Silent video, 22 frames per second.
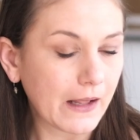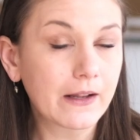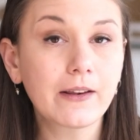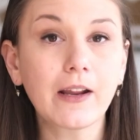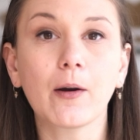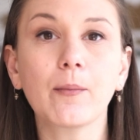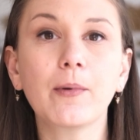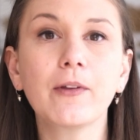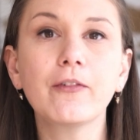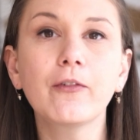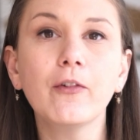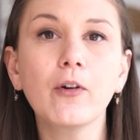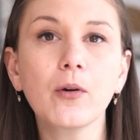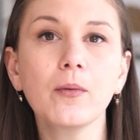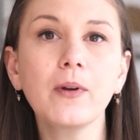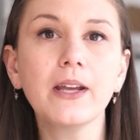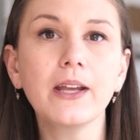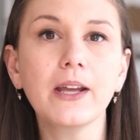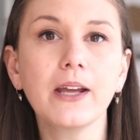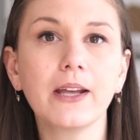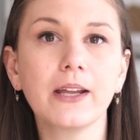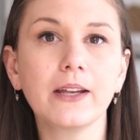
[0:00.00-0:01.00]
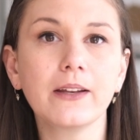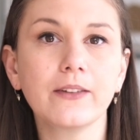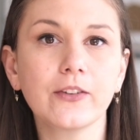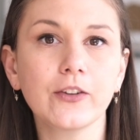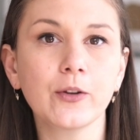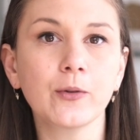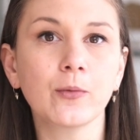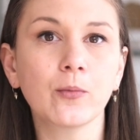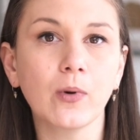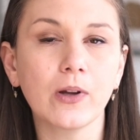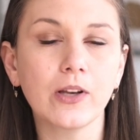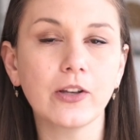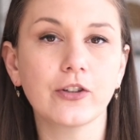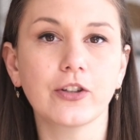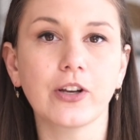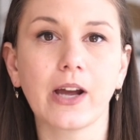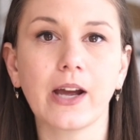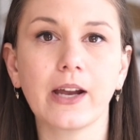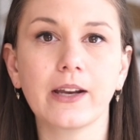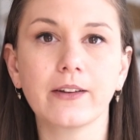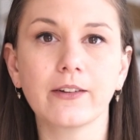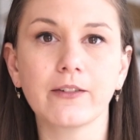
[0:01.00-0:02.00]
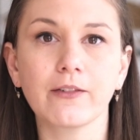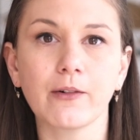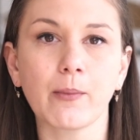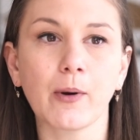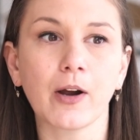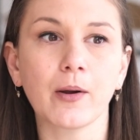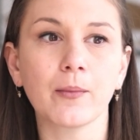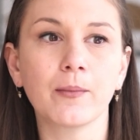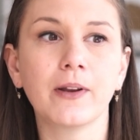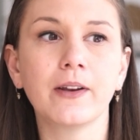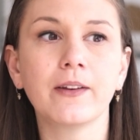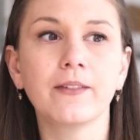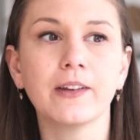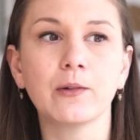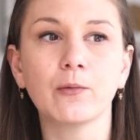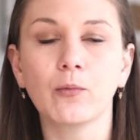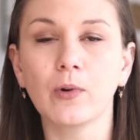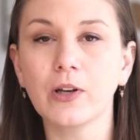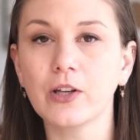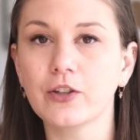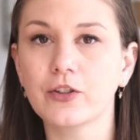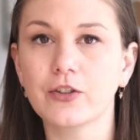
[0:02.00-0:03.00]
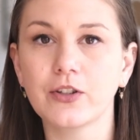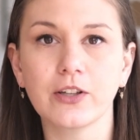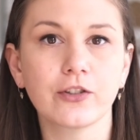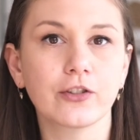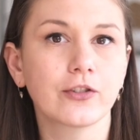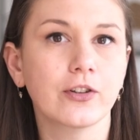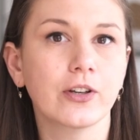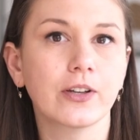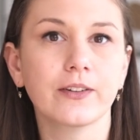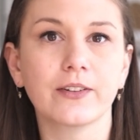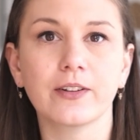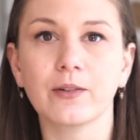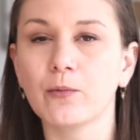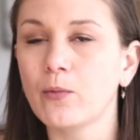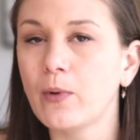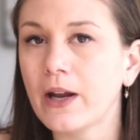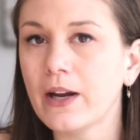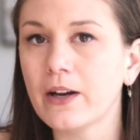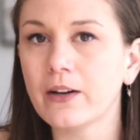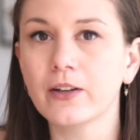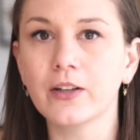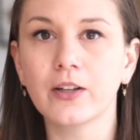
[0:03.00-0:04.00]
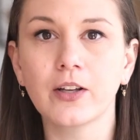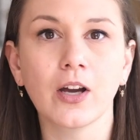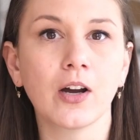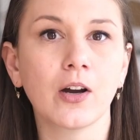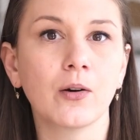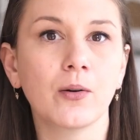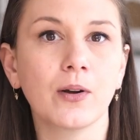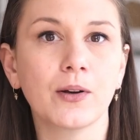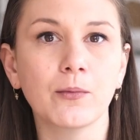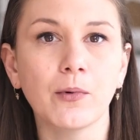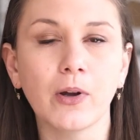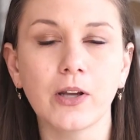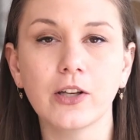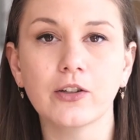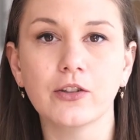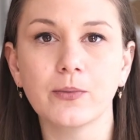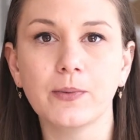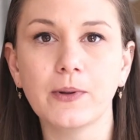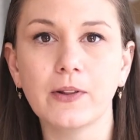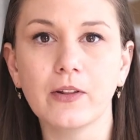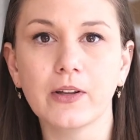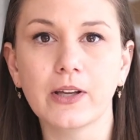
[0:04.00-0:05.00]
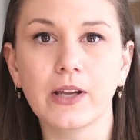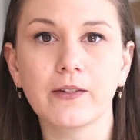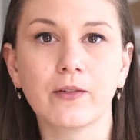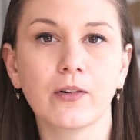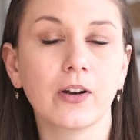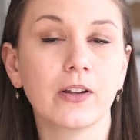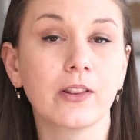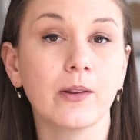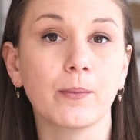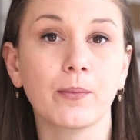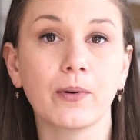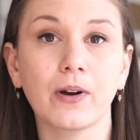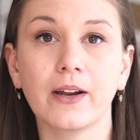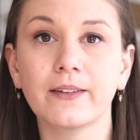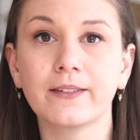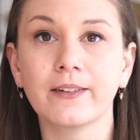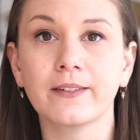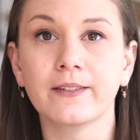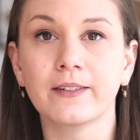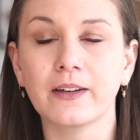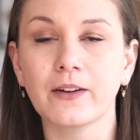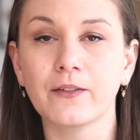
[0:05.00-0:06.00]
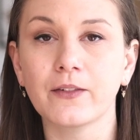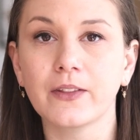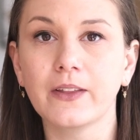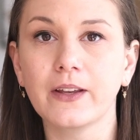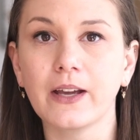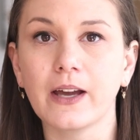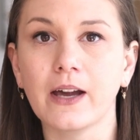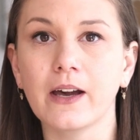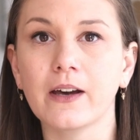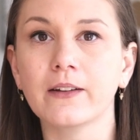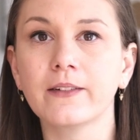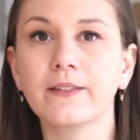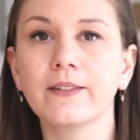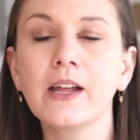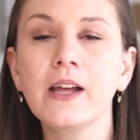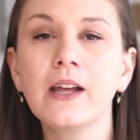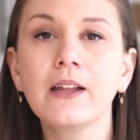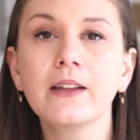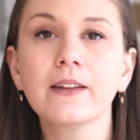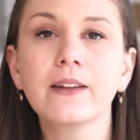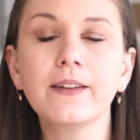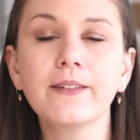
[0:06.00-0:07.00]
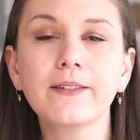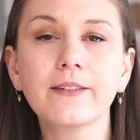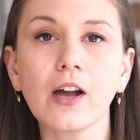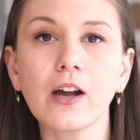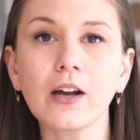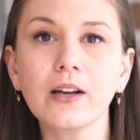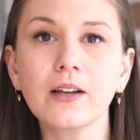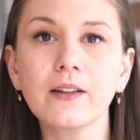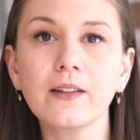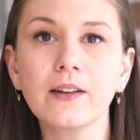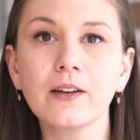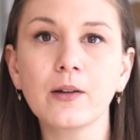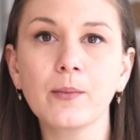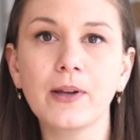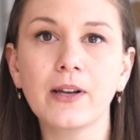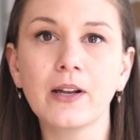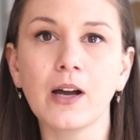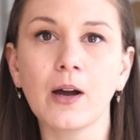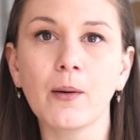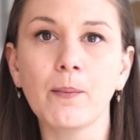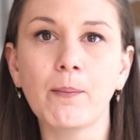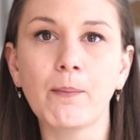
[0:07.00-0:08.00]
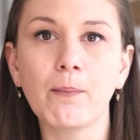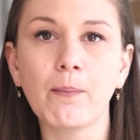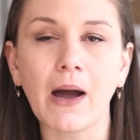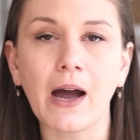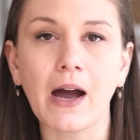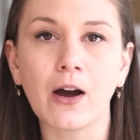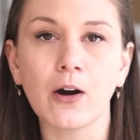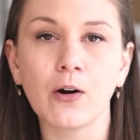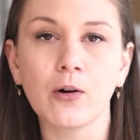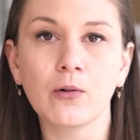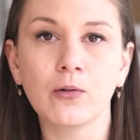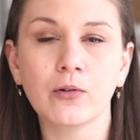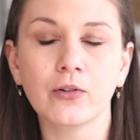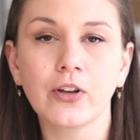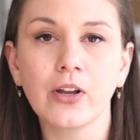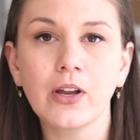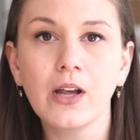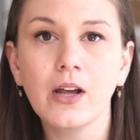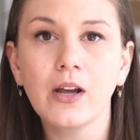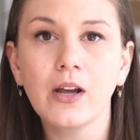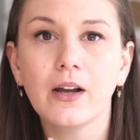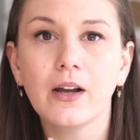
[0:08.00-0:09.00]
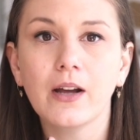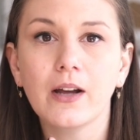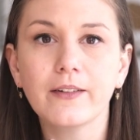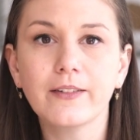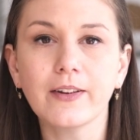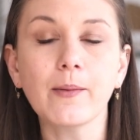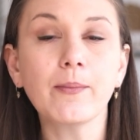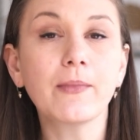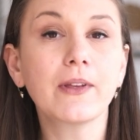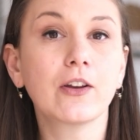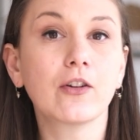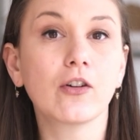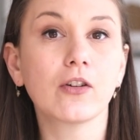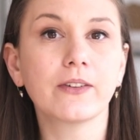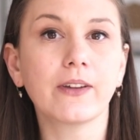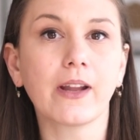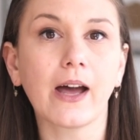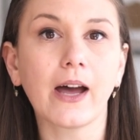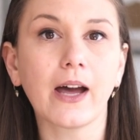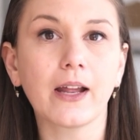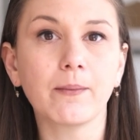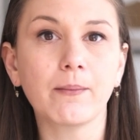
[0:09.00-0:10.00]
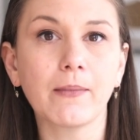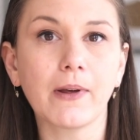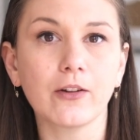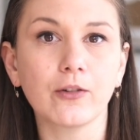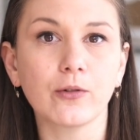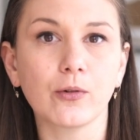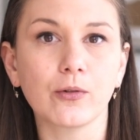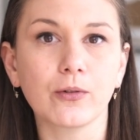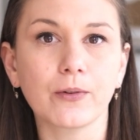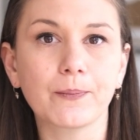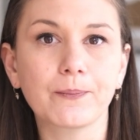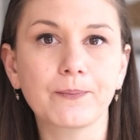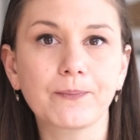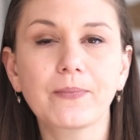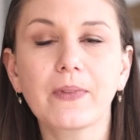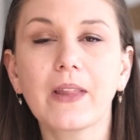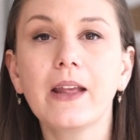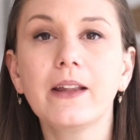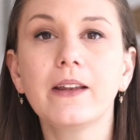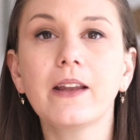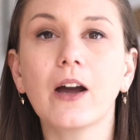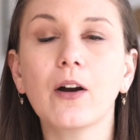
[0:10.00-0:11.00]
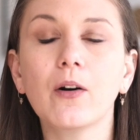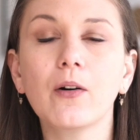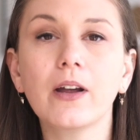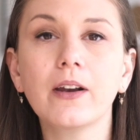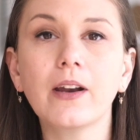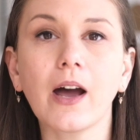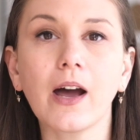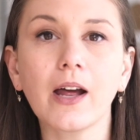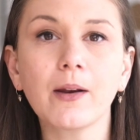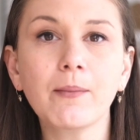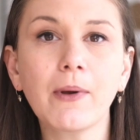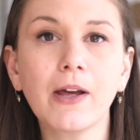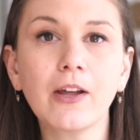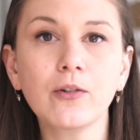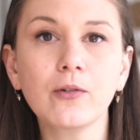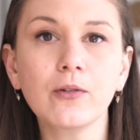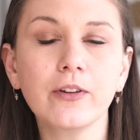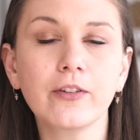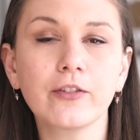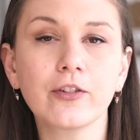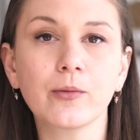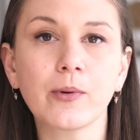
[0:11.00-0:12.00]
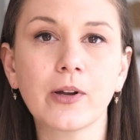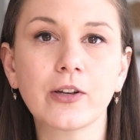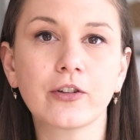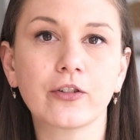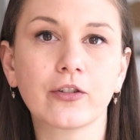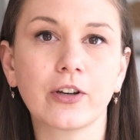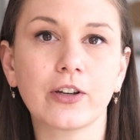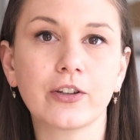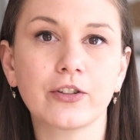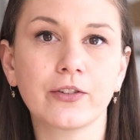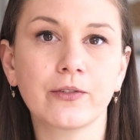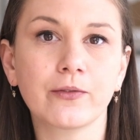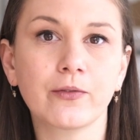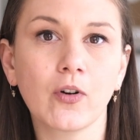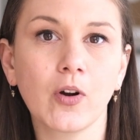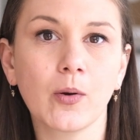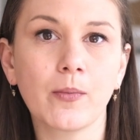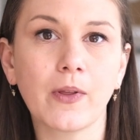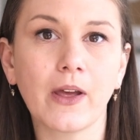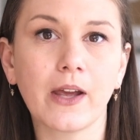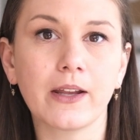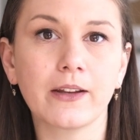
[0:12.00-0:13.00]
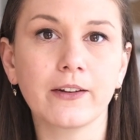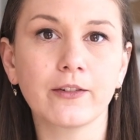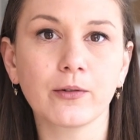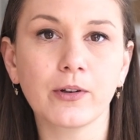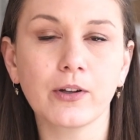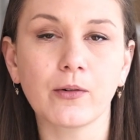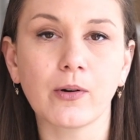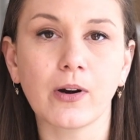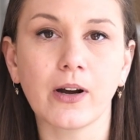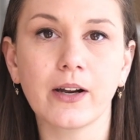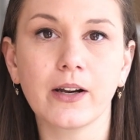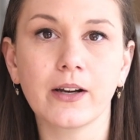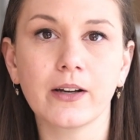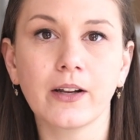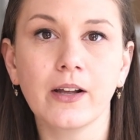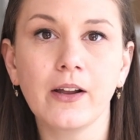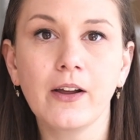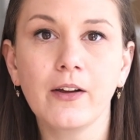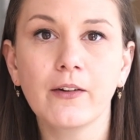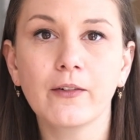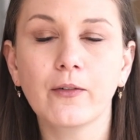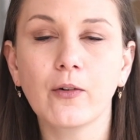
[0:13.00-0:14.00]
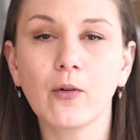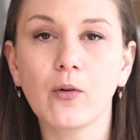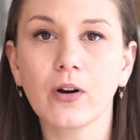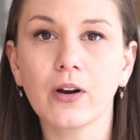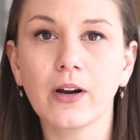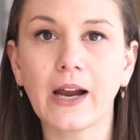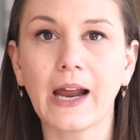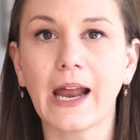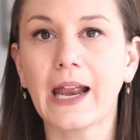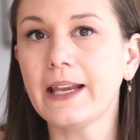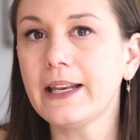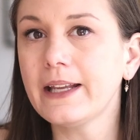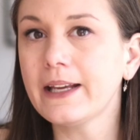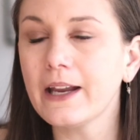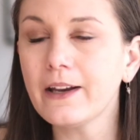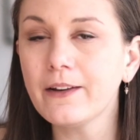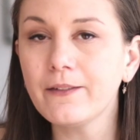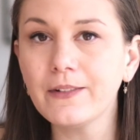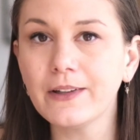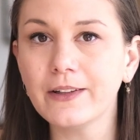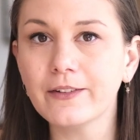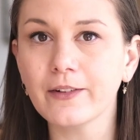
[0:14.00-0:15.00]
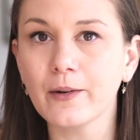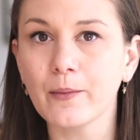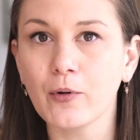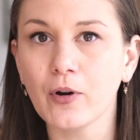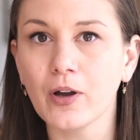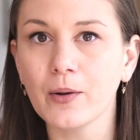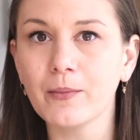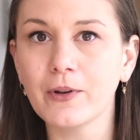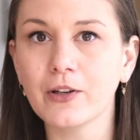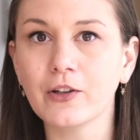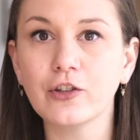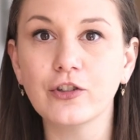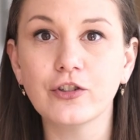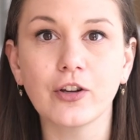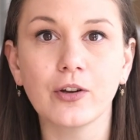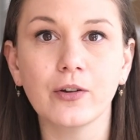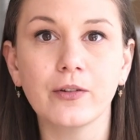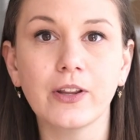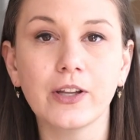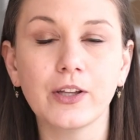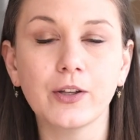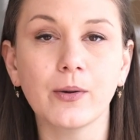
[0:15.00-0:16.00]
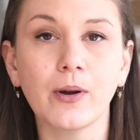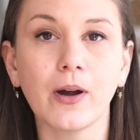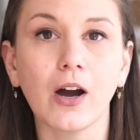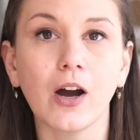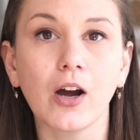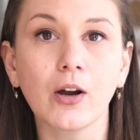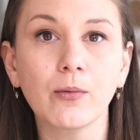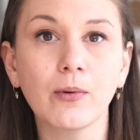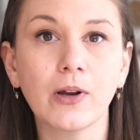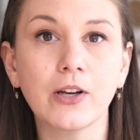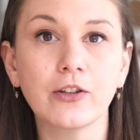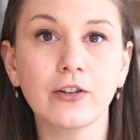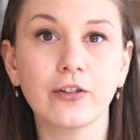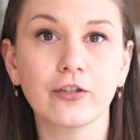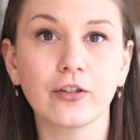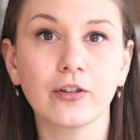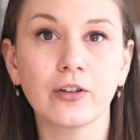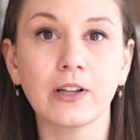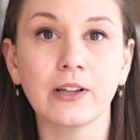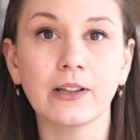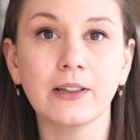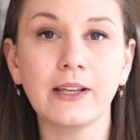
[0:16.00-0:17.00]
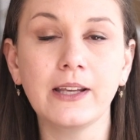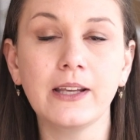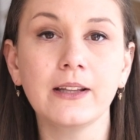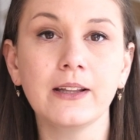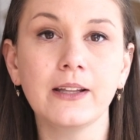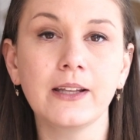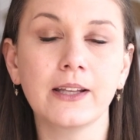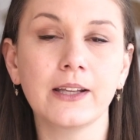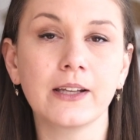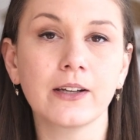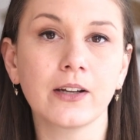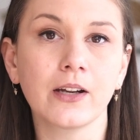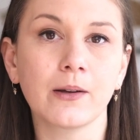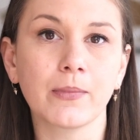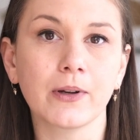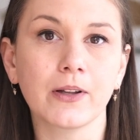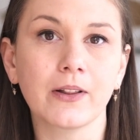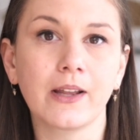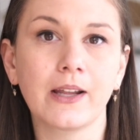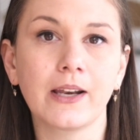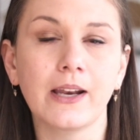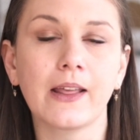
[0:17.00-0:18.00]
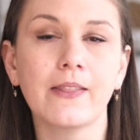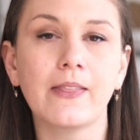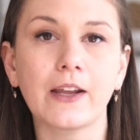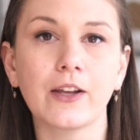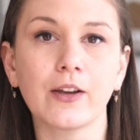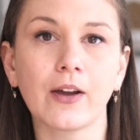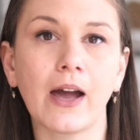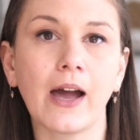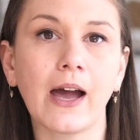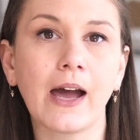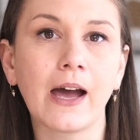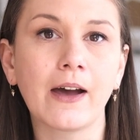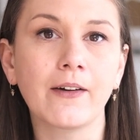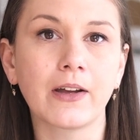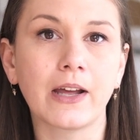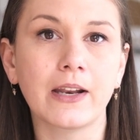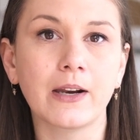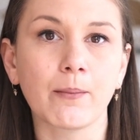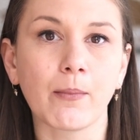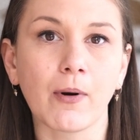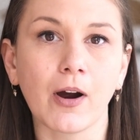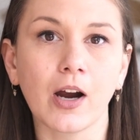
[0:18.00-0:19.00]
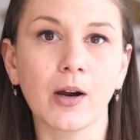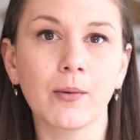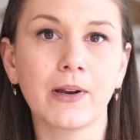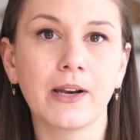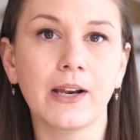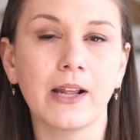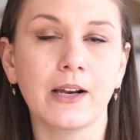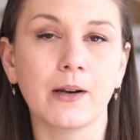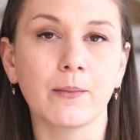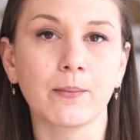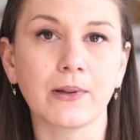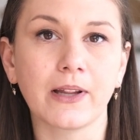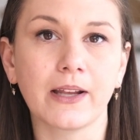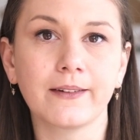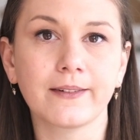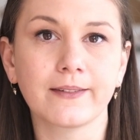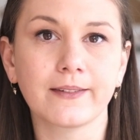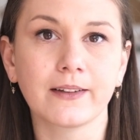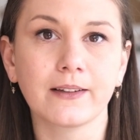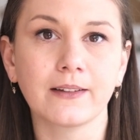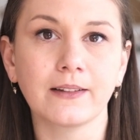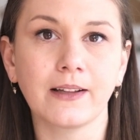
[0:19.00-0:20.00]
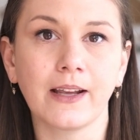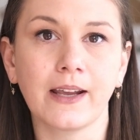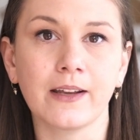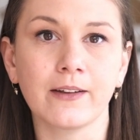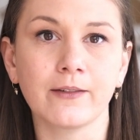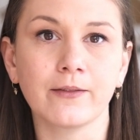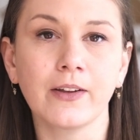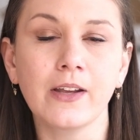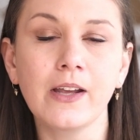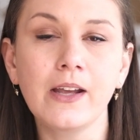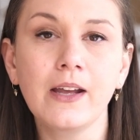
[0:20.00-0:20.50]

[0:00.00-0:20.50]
Now, before we get into which kinds of apartments and which districts and where to go and what you should be looking for and the prices and everything else, let's talk a little bit about something called an Anmeldung. Now, an Anmeldung is your registration form that is required for any kind of visa appointment to show that you are registered legally here in Berlin and that you have an apartment and a place to live.